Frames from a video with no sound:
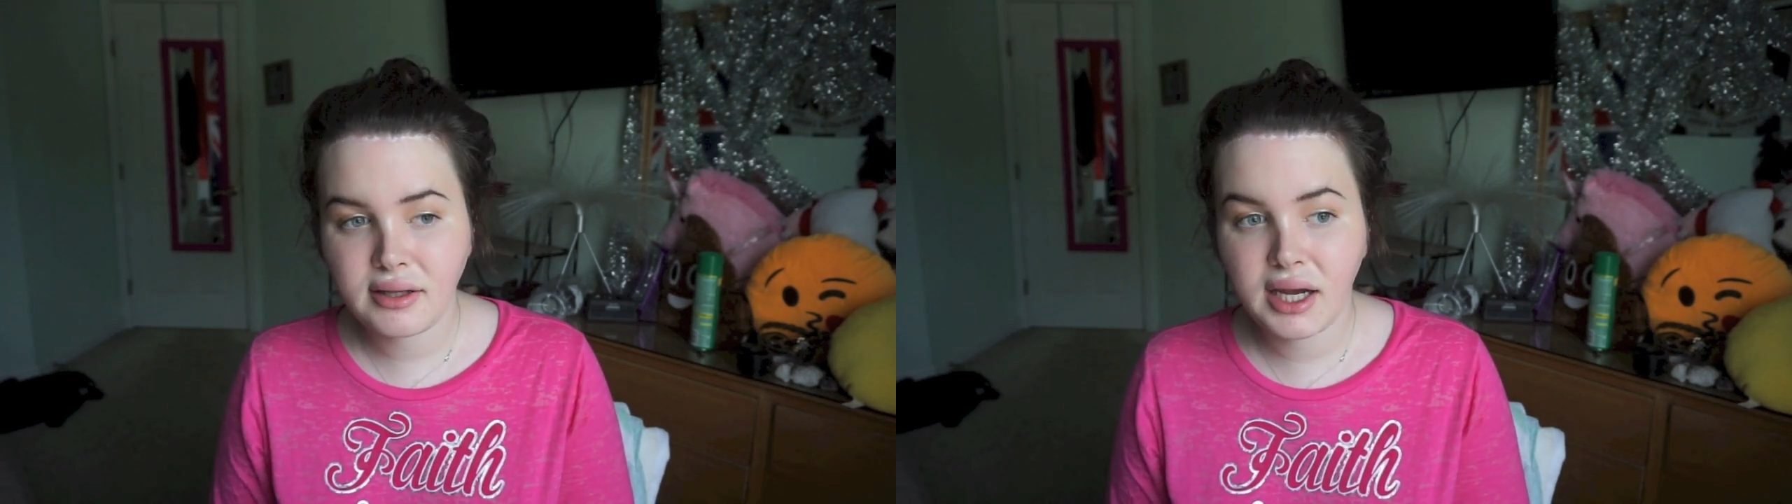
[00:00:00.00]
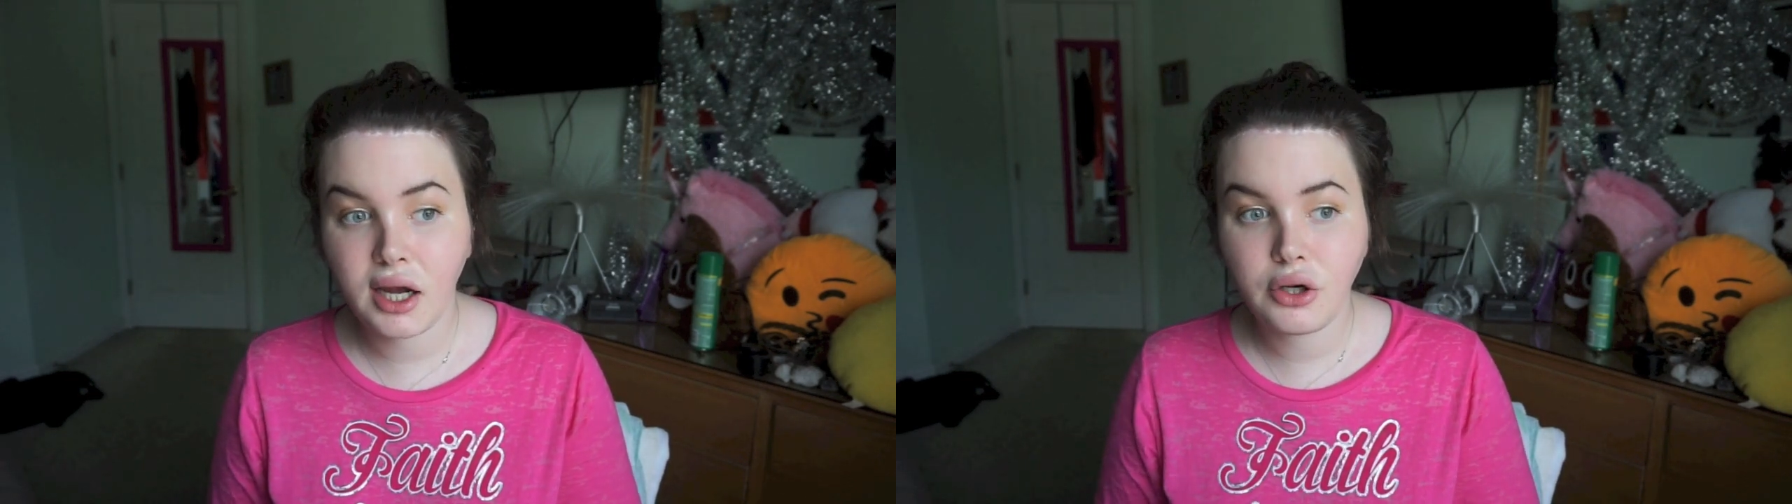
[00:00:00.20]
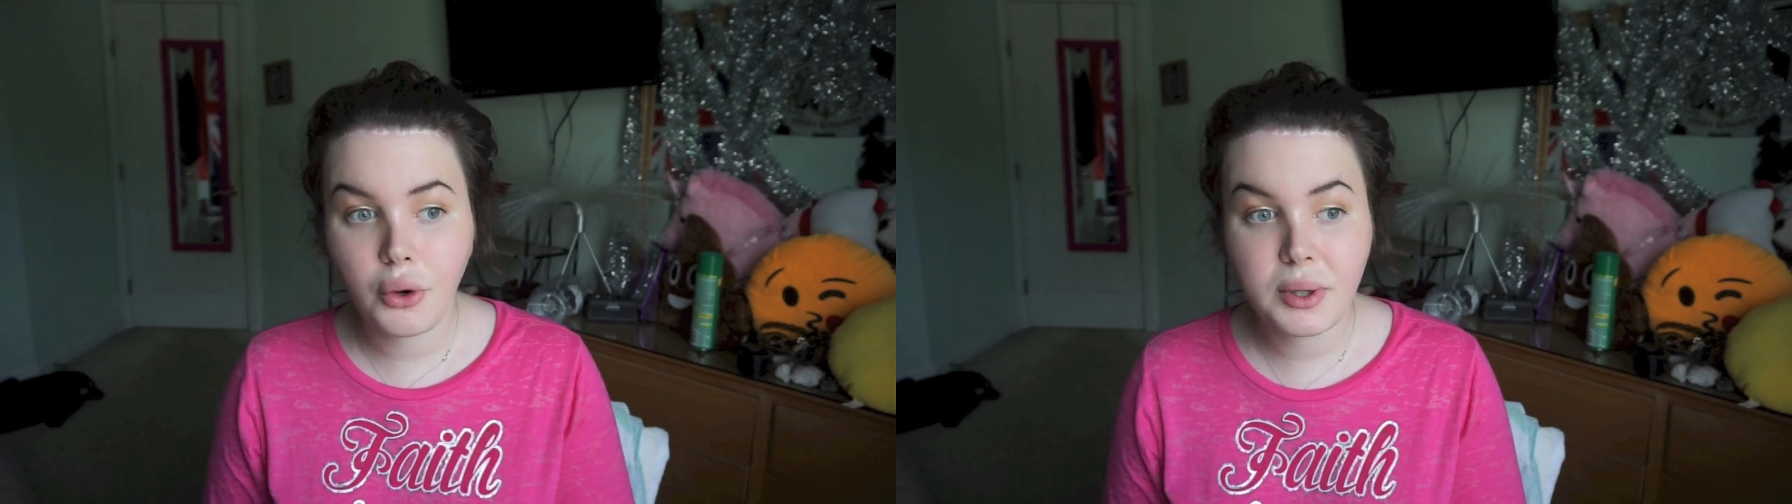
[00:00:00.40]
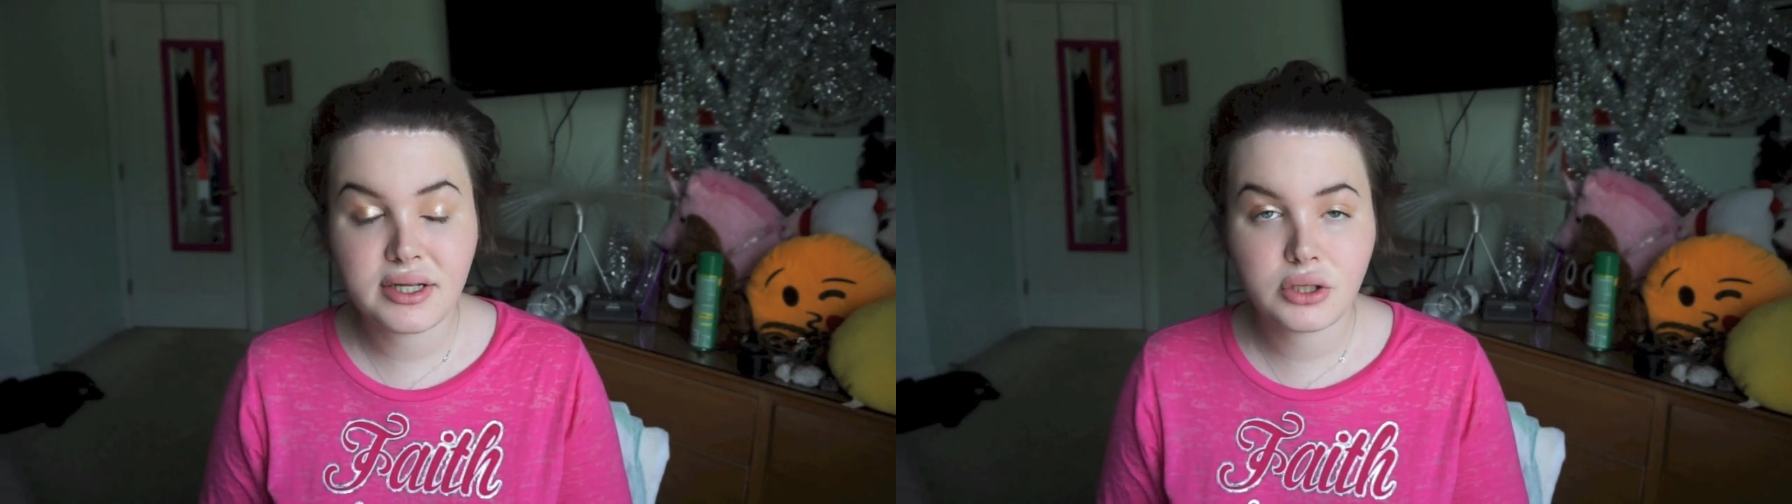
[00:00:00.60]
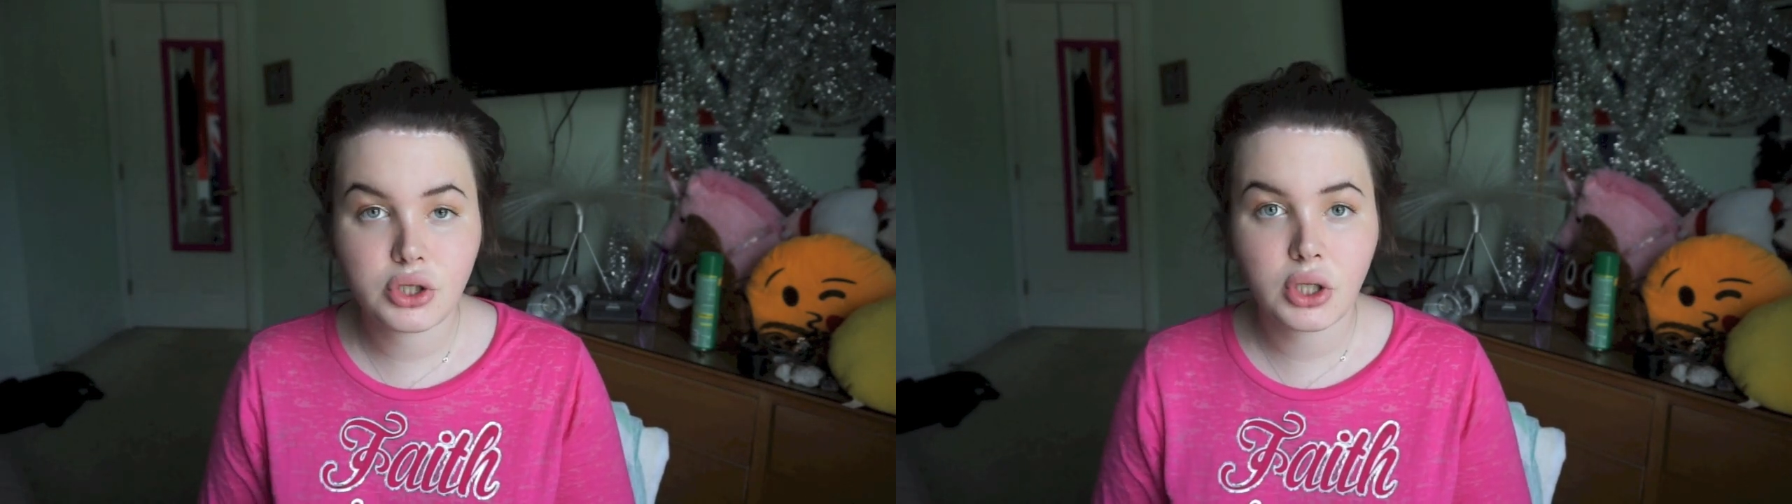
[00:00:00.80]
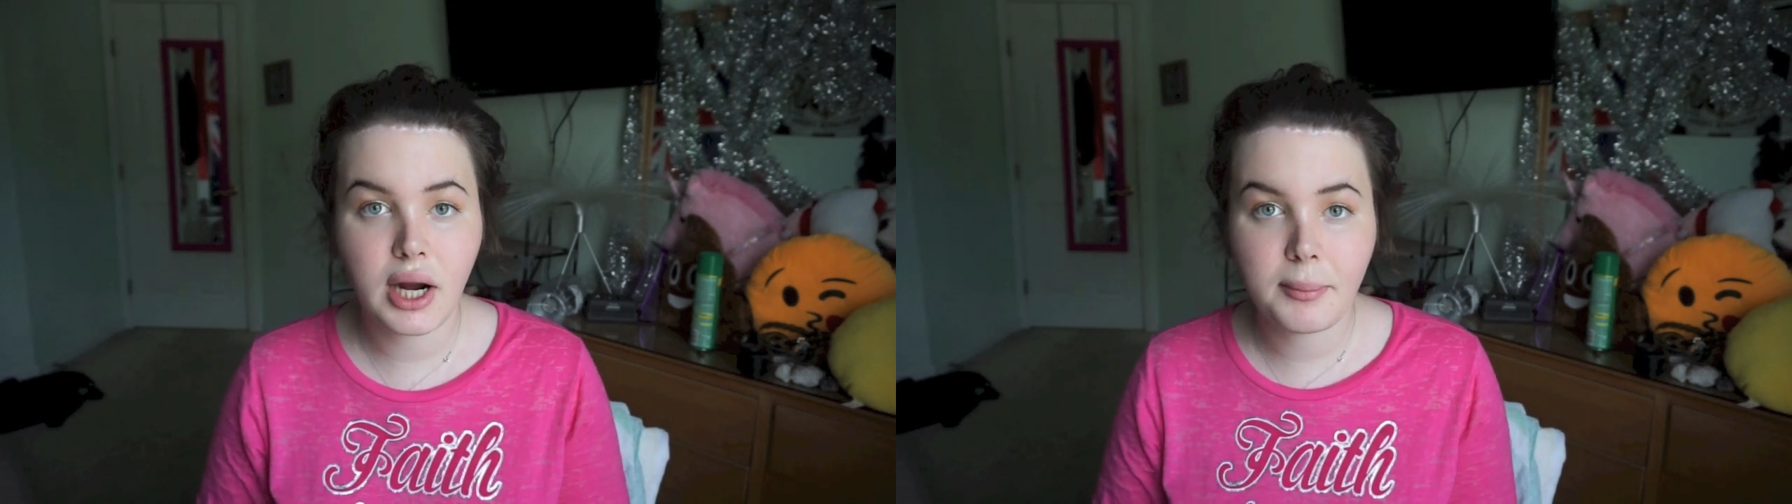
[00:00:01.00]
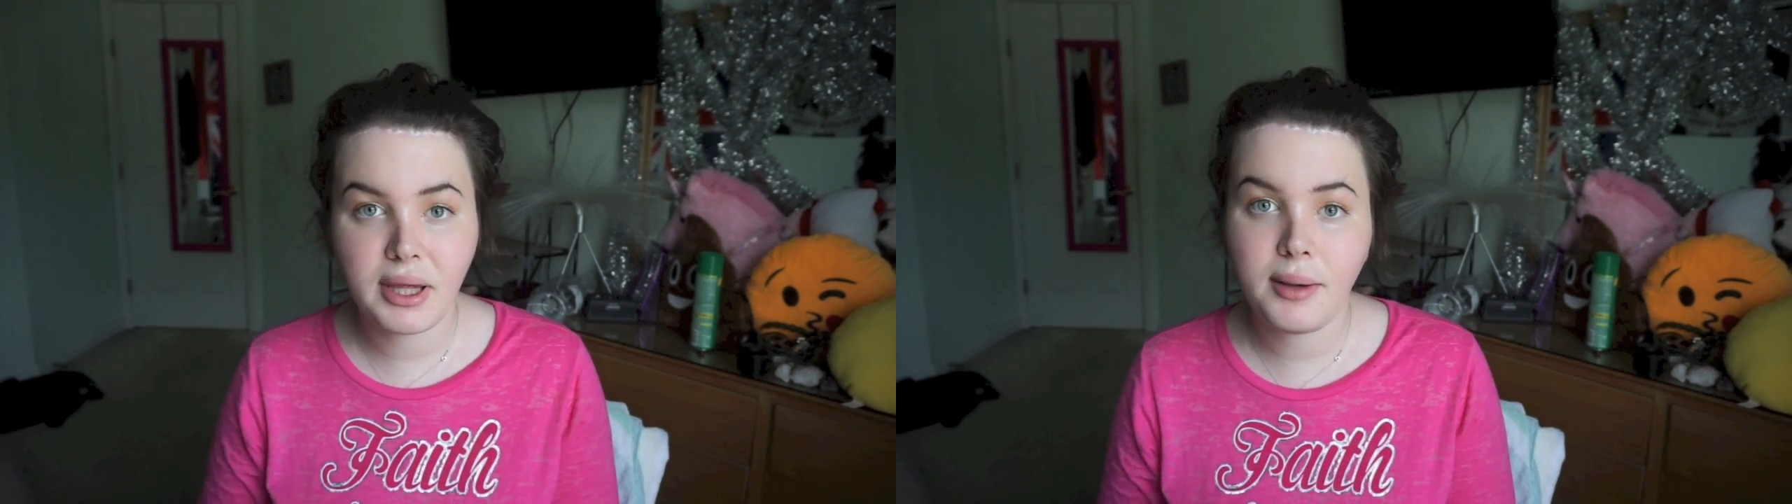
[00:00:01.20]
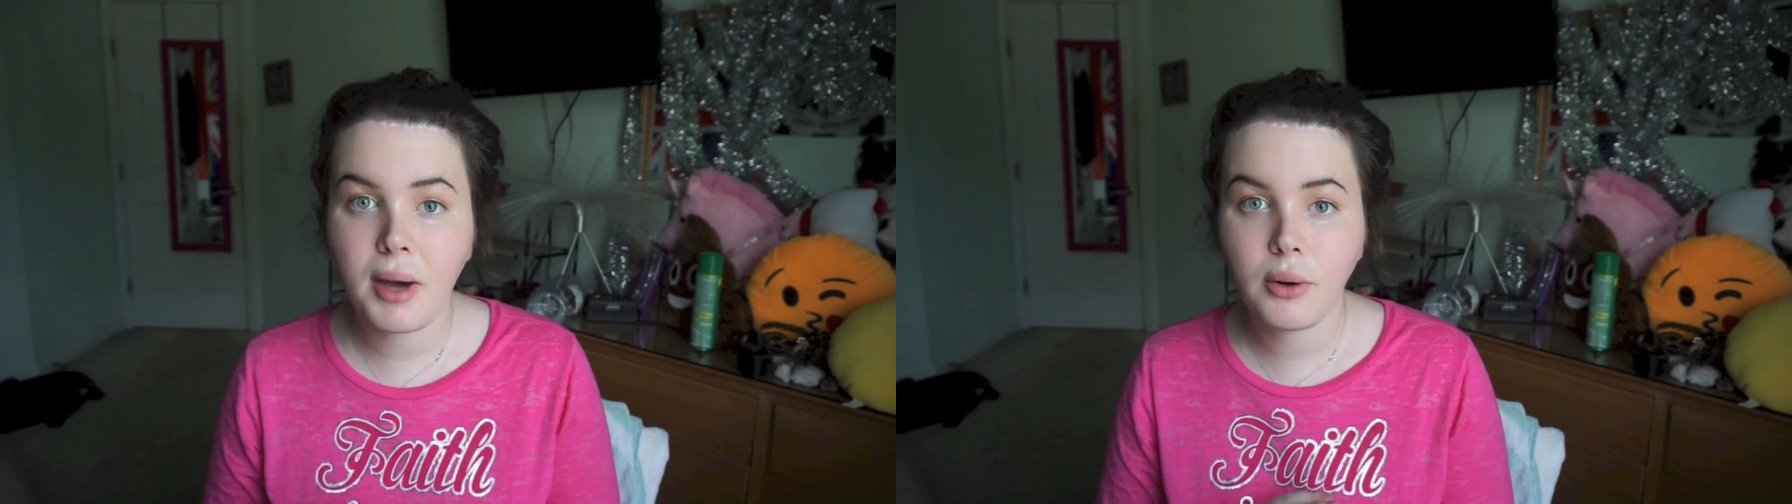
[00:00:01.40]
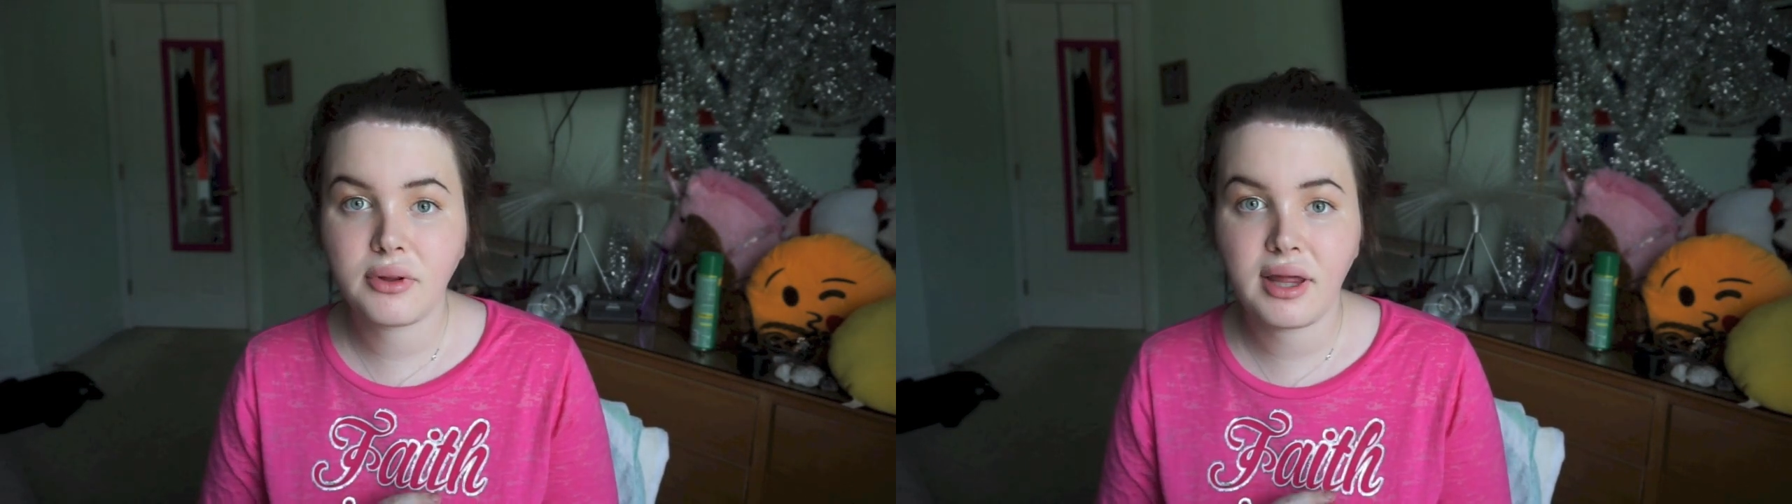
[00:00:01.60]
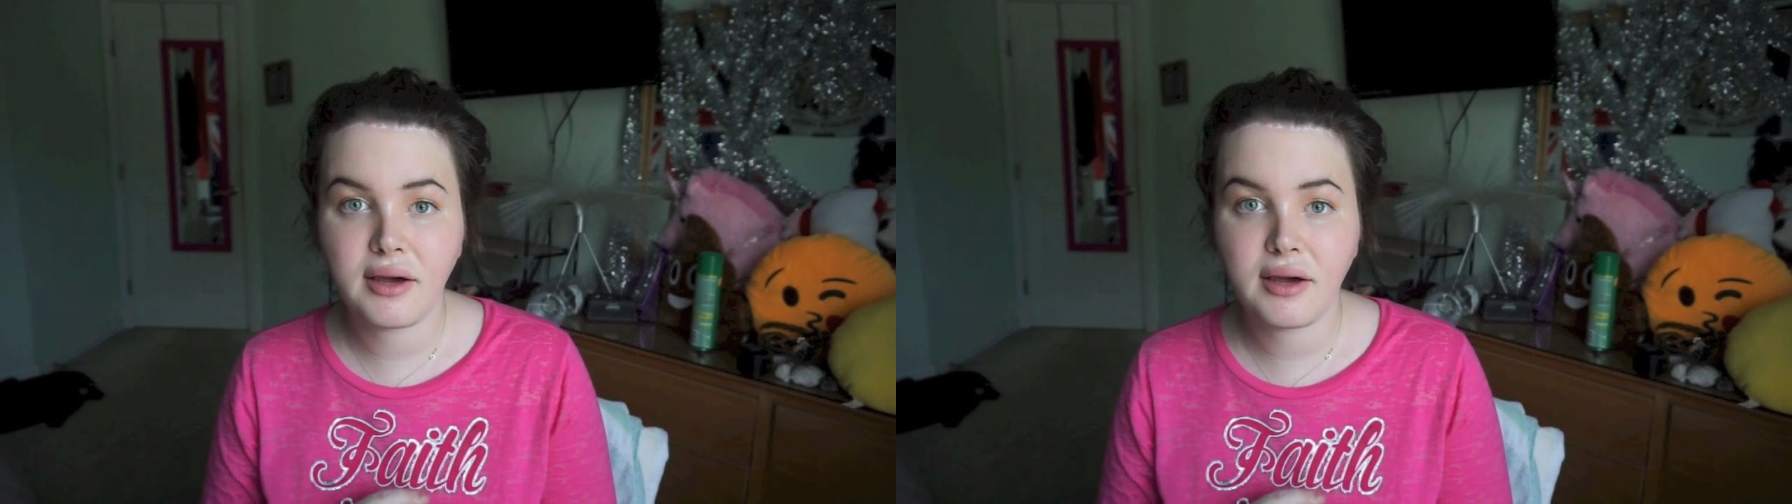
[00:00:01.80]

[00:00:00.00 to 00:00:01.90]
Like, I know Instagram came out with